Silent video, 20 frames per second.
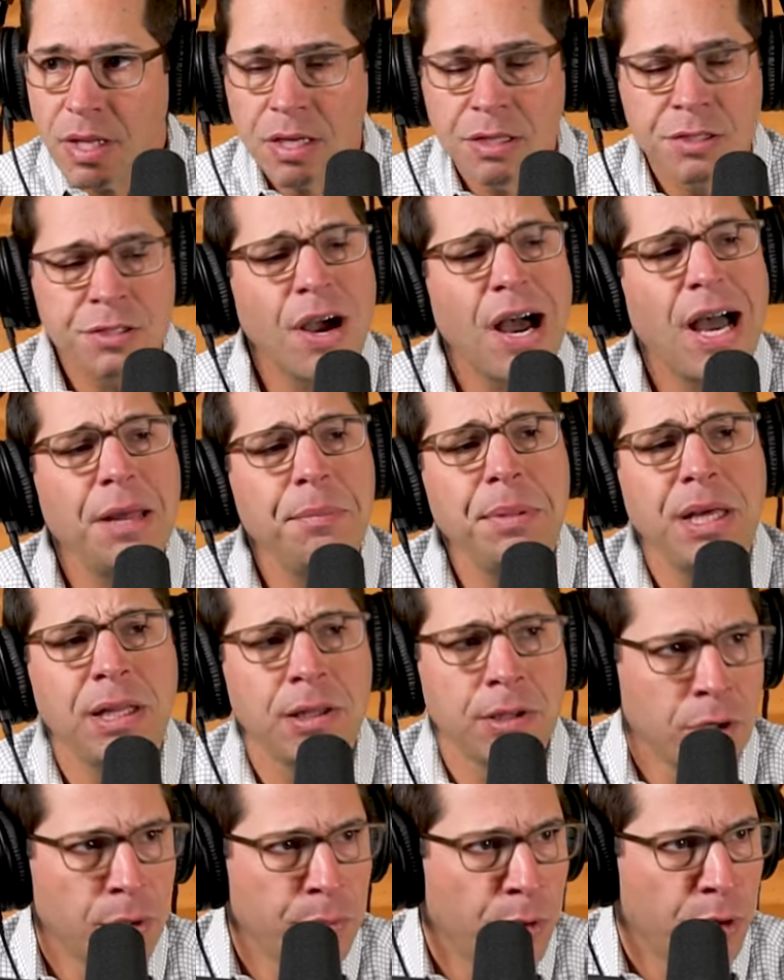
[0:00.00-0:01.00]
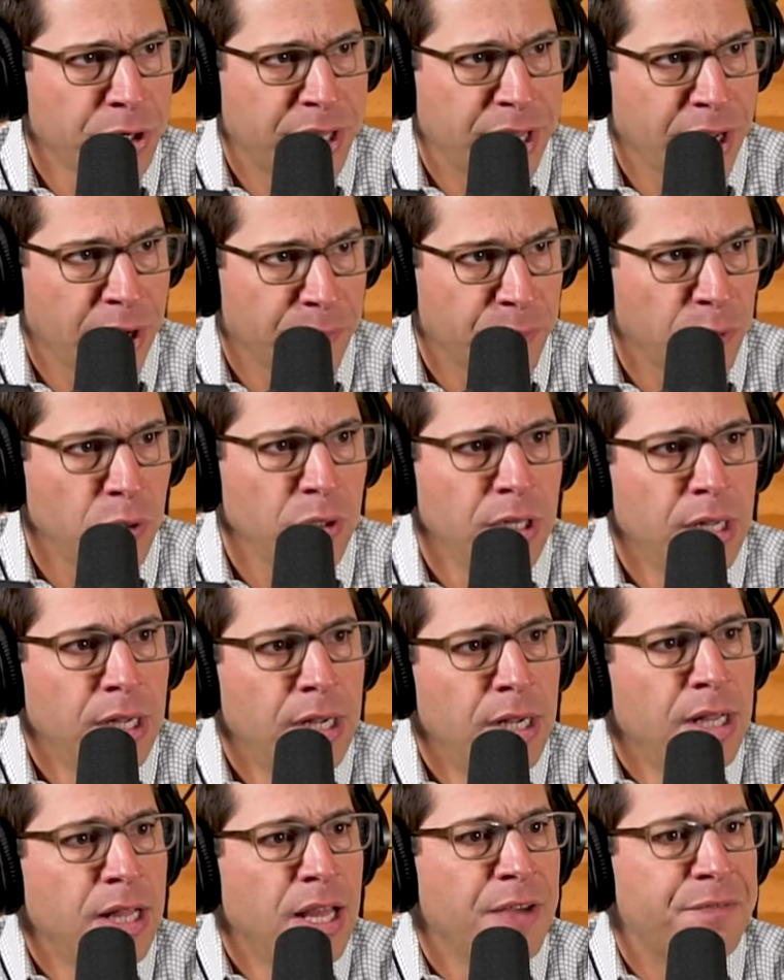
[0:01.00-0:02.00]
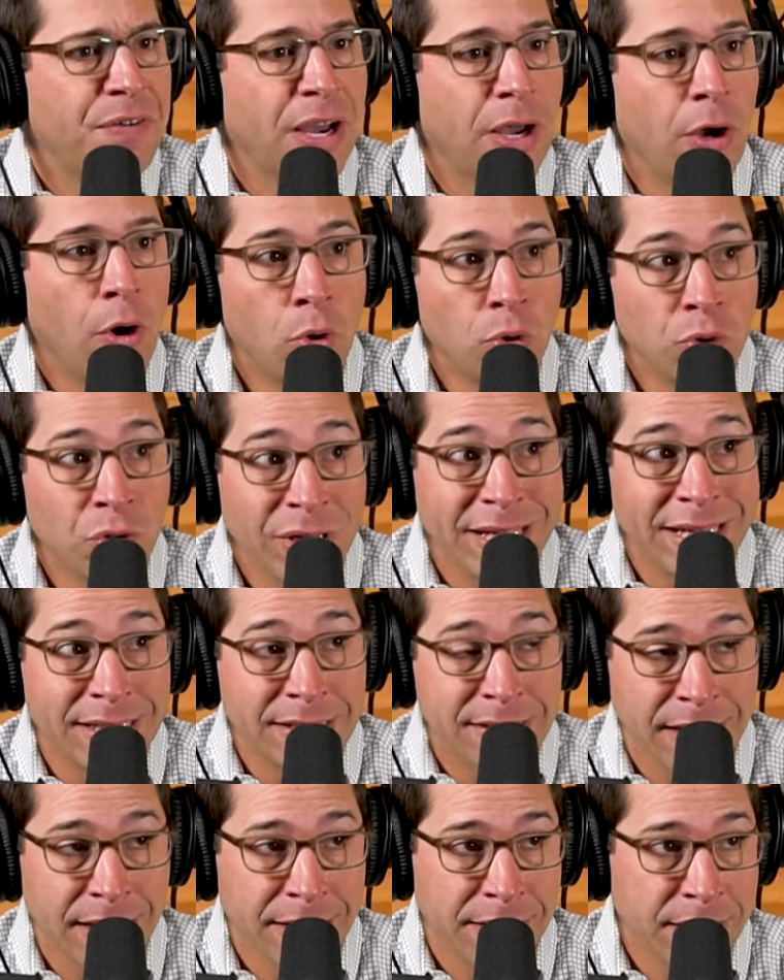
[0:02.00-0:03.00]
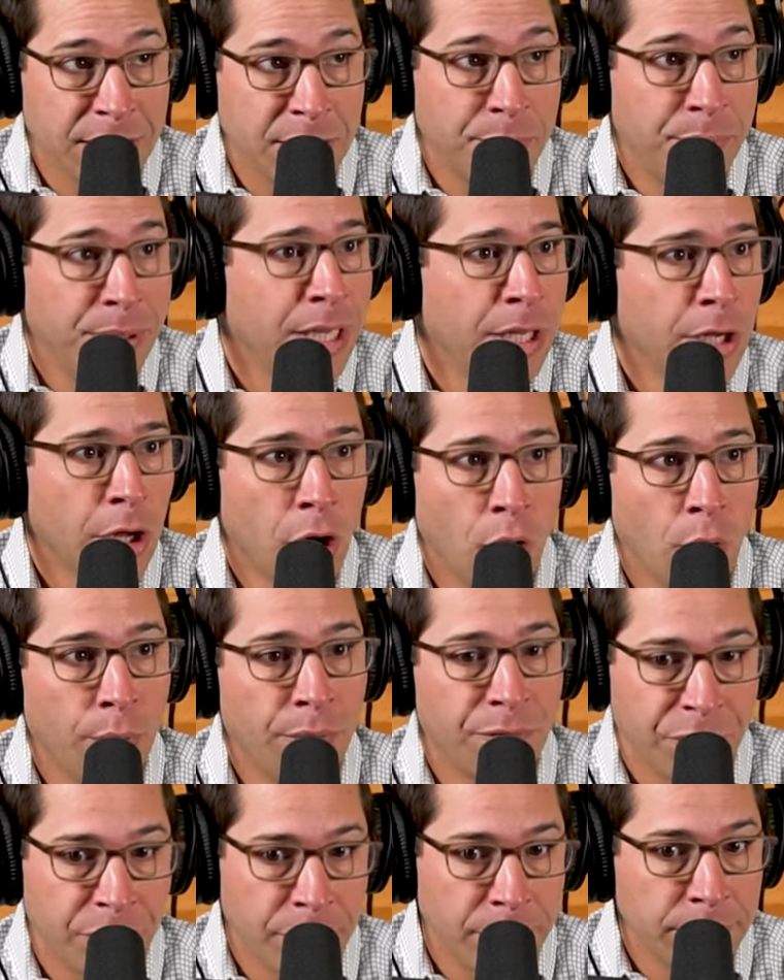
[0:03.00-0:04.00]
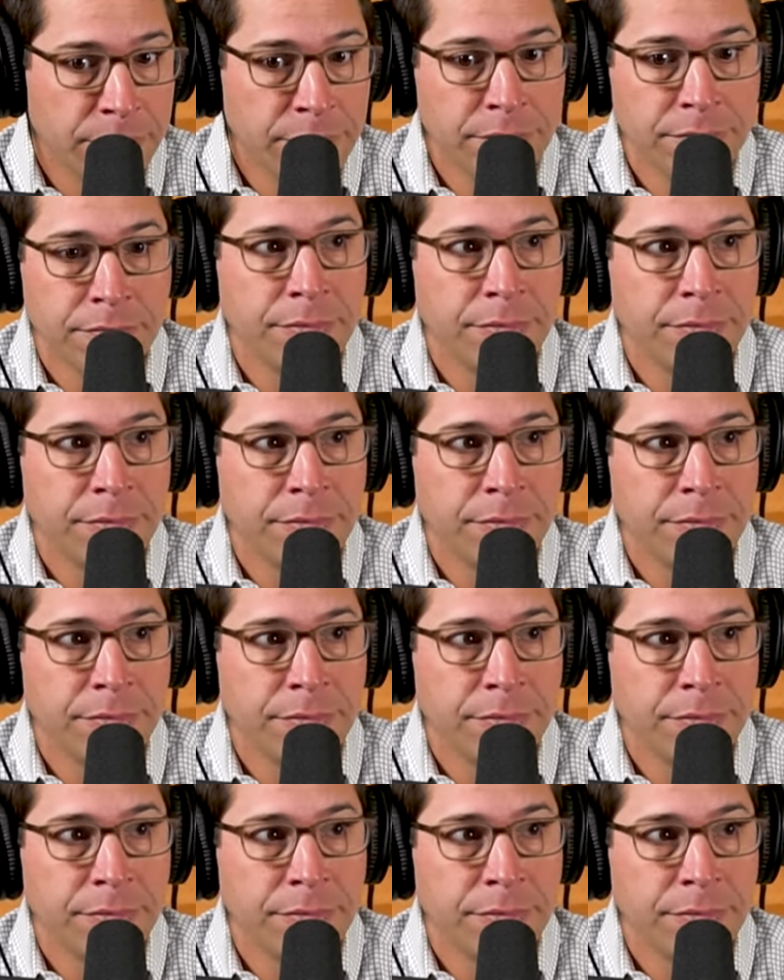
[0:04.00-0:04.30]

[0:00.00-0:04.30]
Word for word: So I'd be a little more careful if I only intended to be in a home for